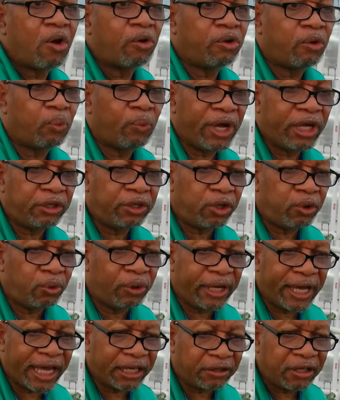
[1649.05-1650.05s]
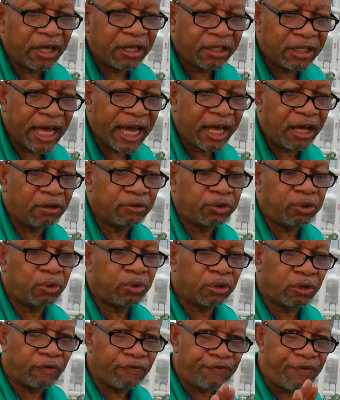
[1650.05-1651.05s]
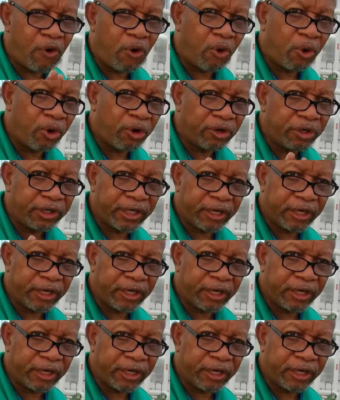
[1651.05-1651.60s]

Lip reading: But when you get down to the 4